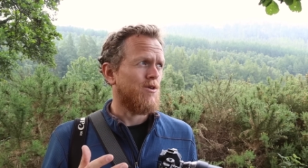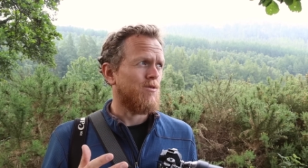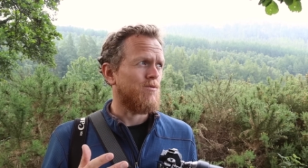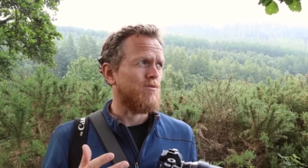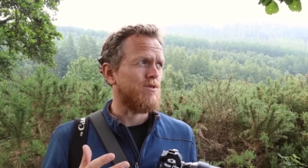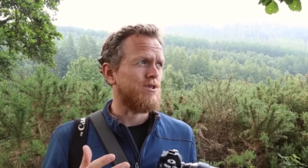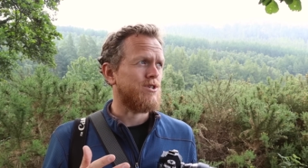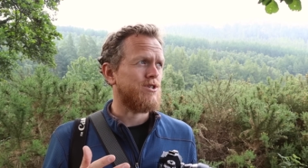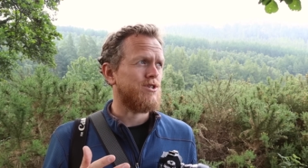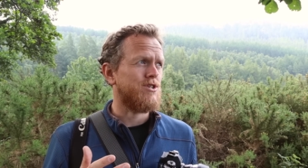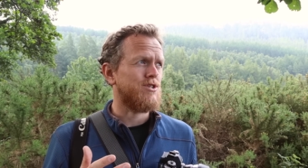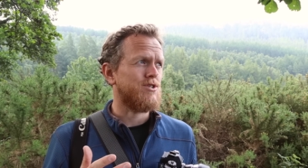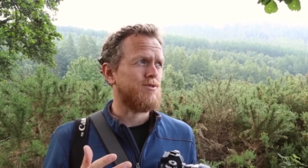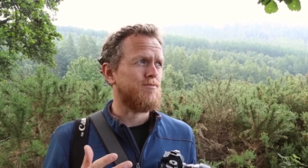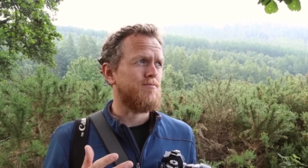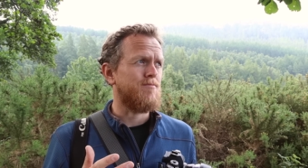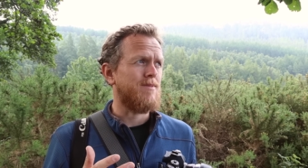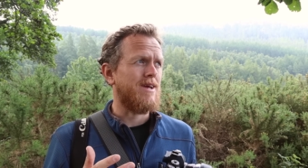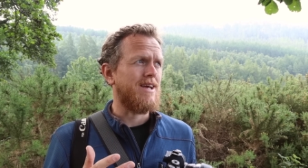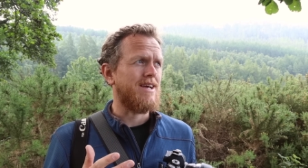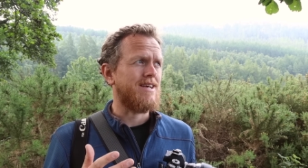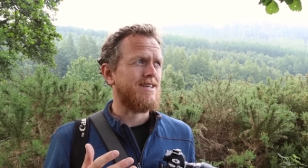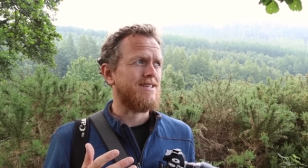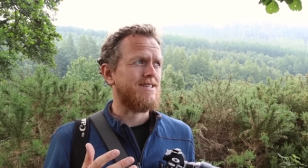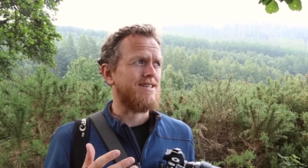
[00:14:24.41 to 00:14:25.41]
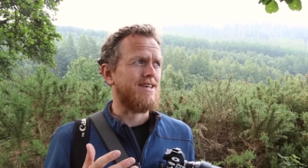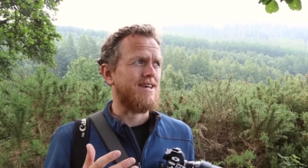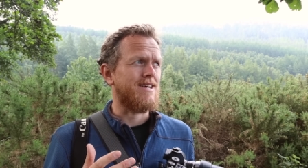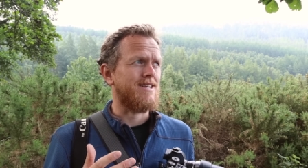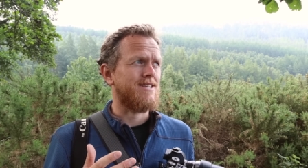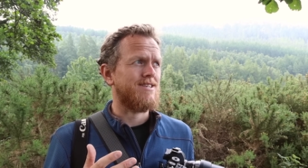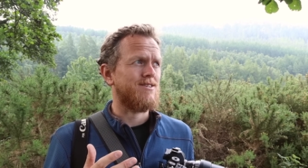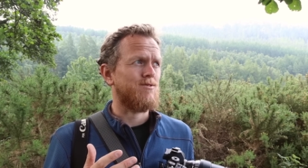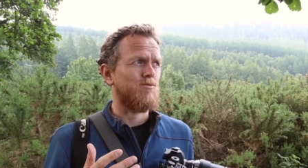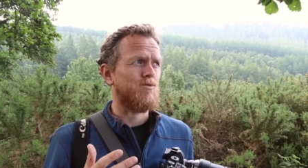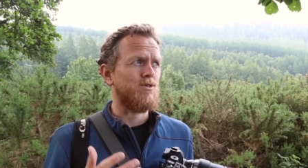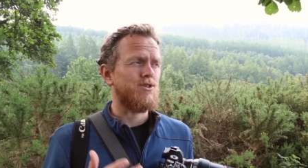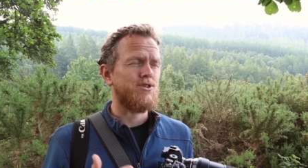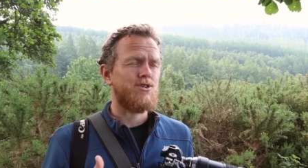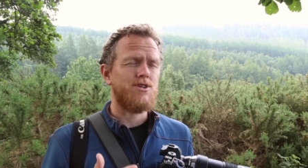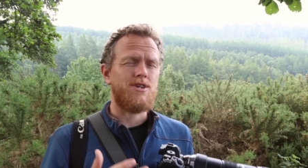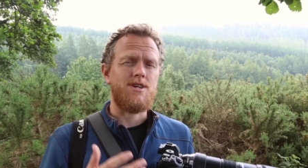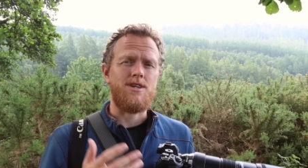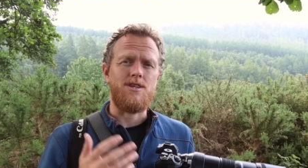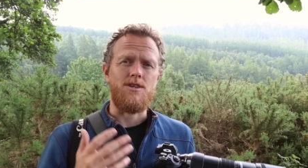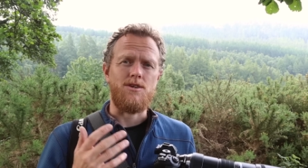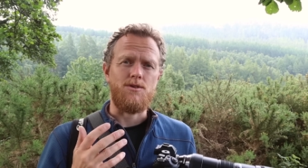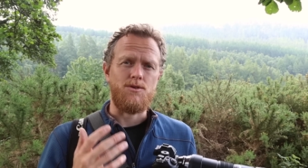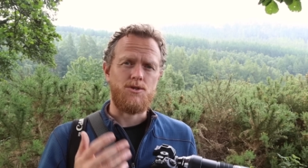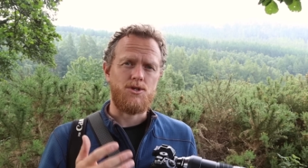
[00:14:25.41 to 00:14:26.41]
which just makes it, once you
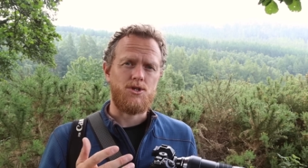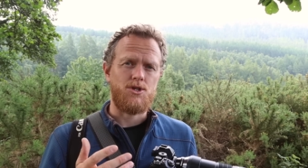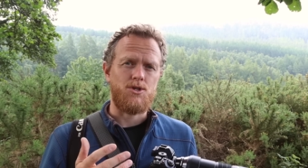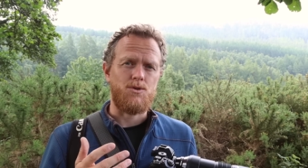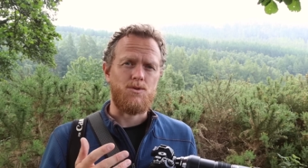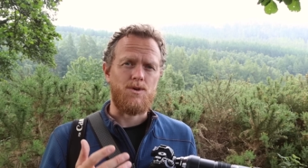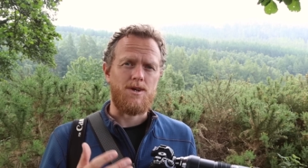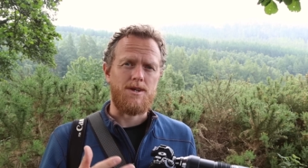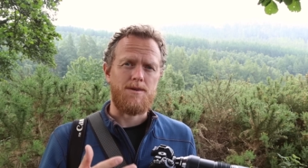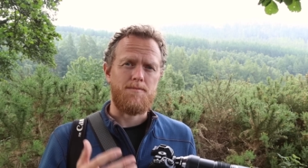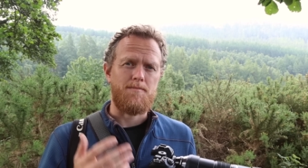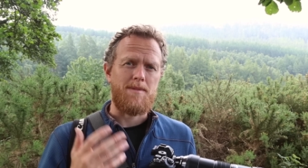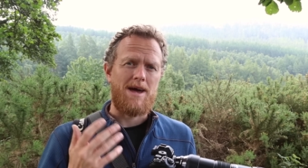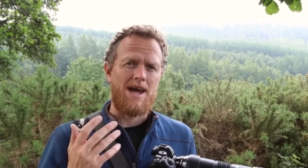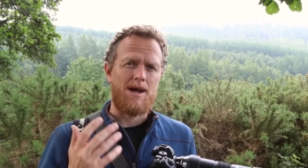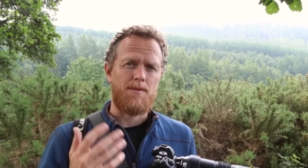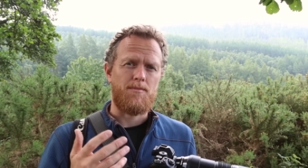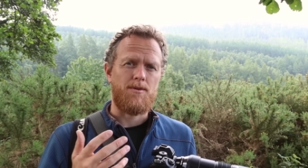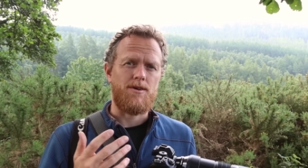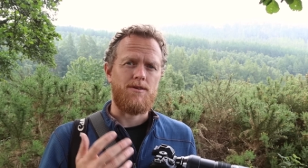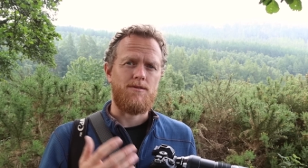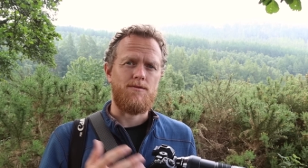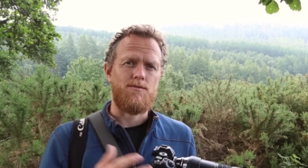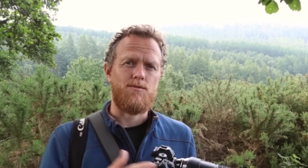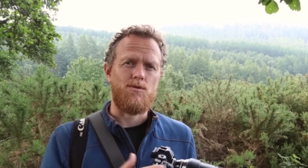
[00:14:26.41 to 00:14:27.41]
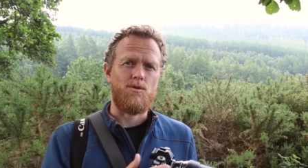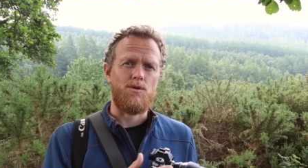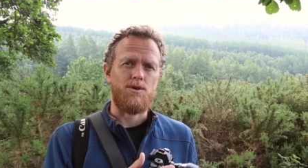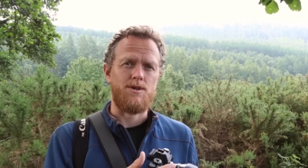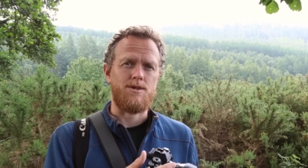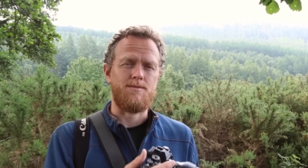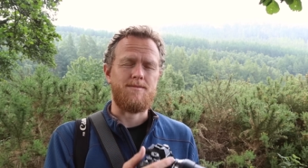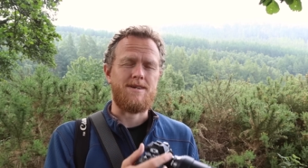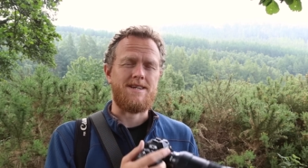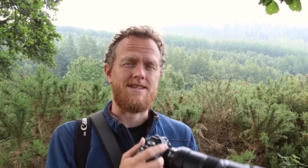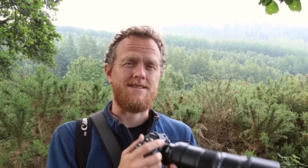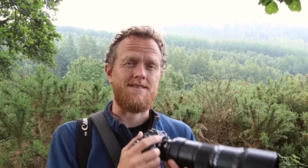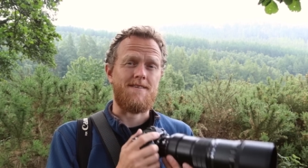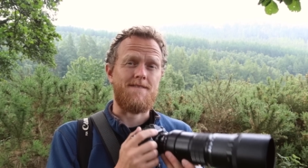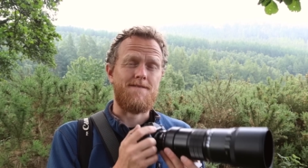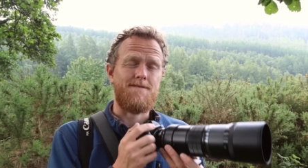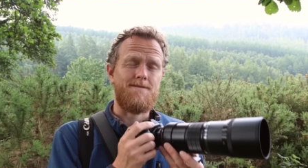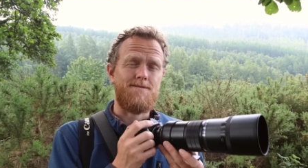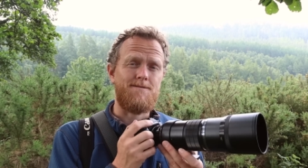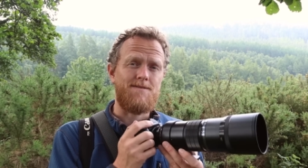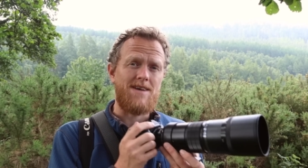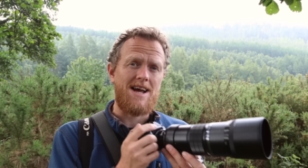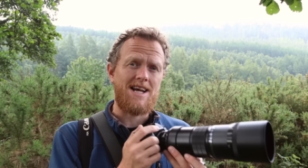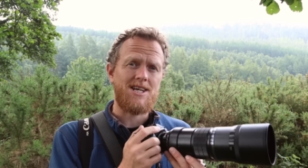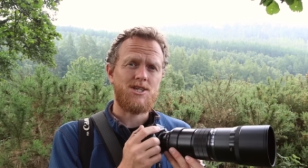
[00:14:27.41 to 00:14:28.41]
get used to it, back button focus makes it
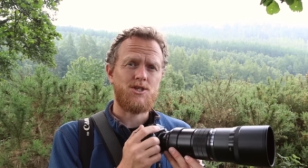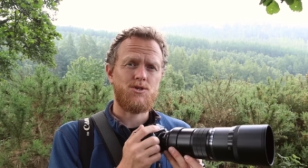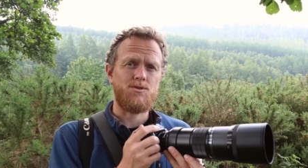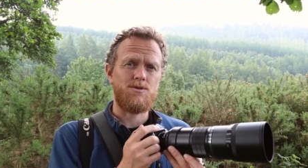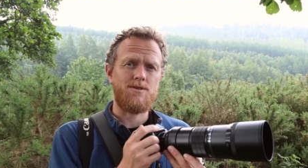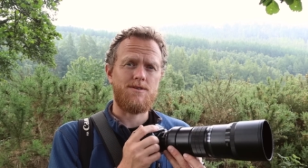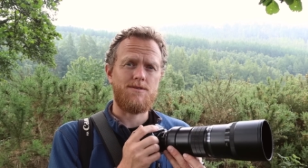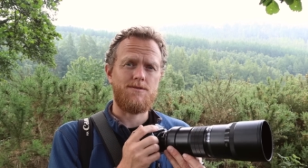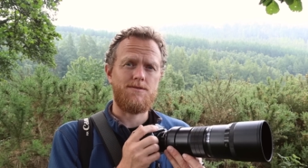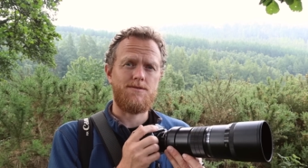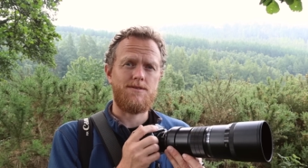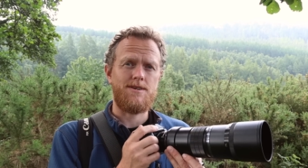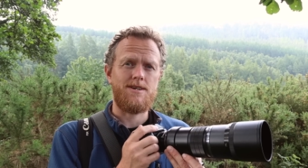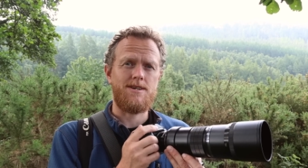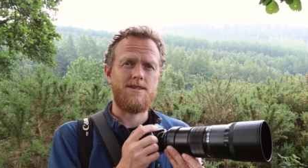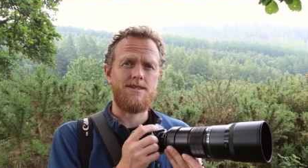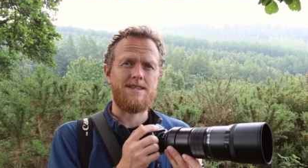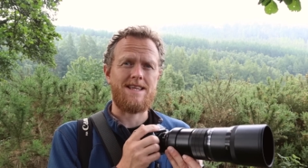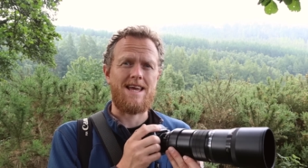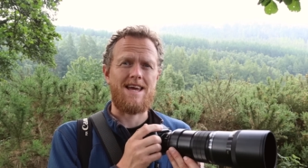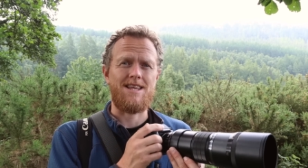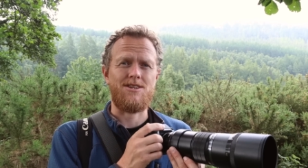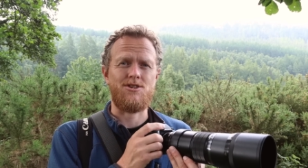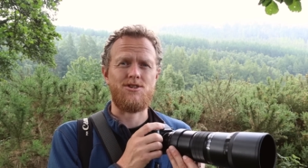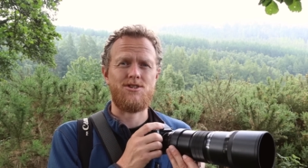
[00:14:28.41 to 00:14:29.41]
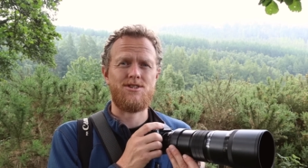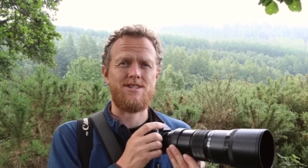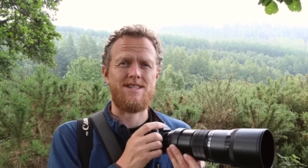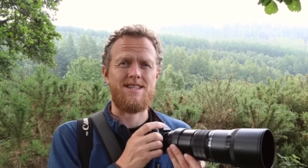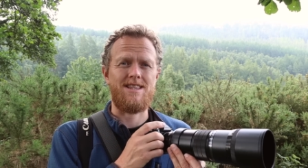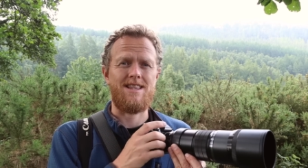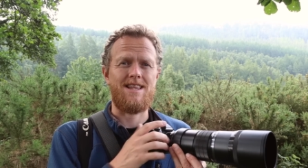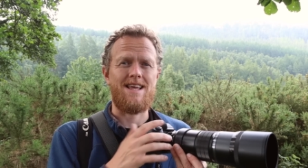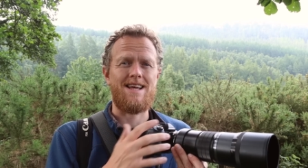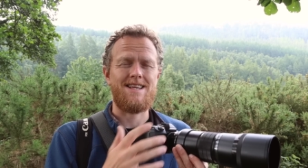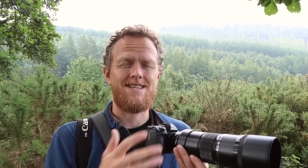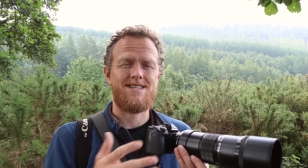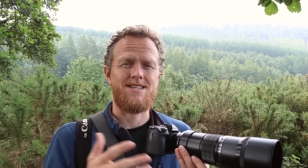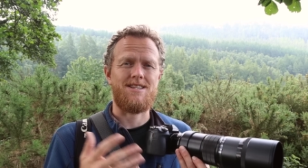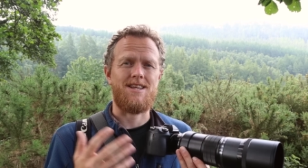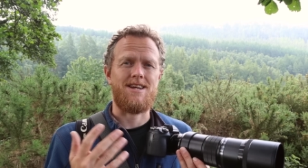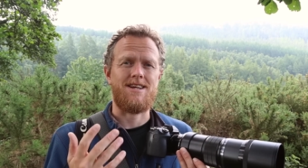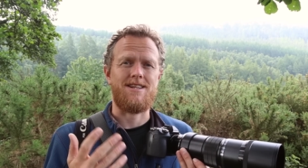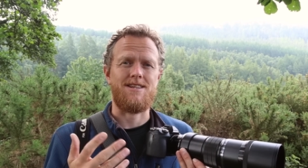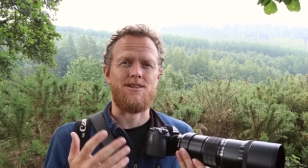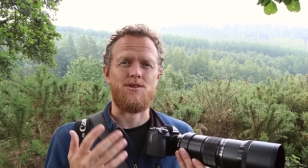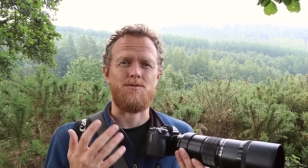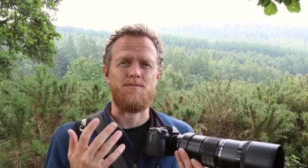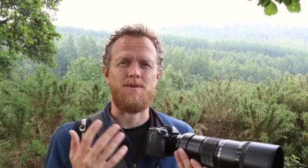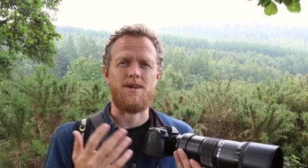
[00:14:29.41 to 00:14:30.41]
faster in the field and just less
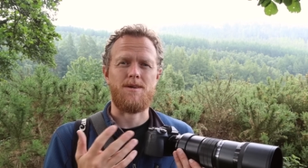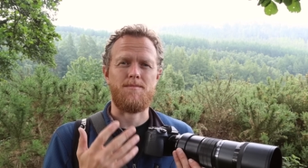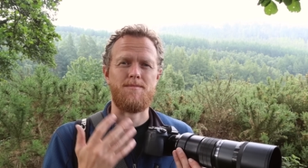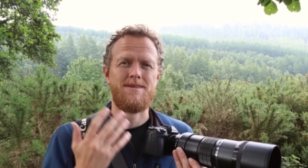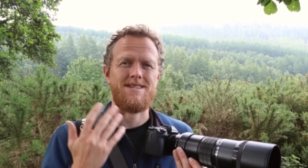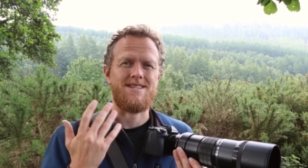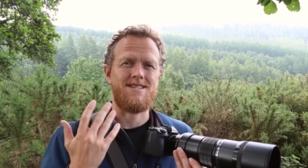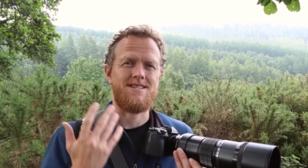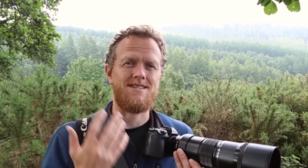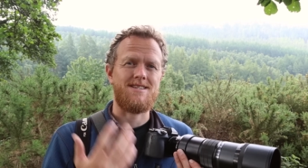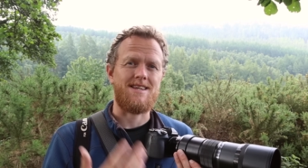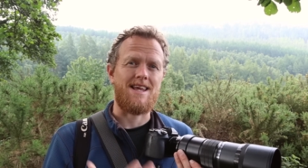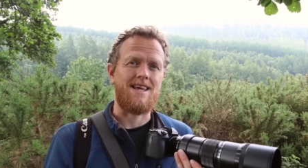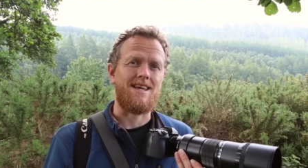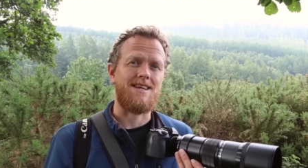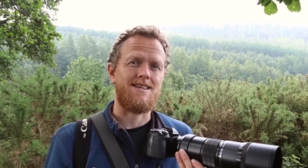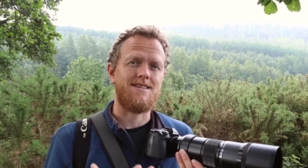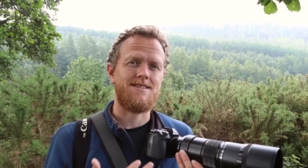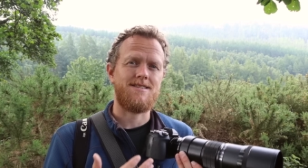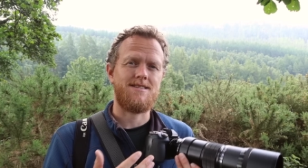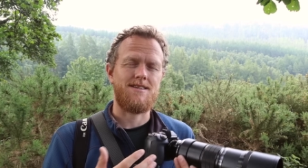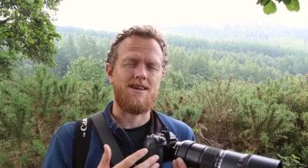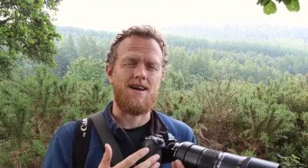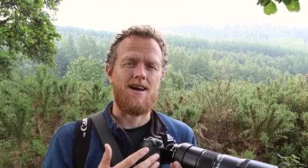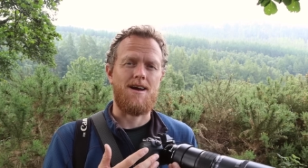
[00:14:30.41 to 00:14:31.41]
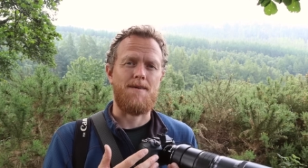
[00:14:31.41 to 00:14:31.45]
likely to make mistakes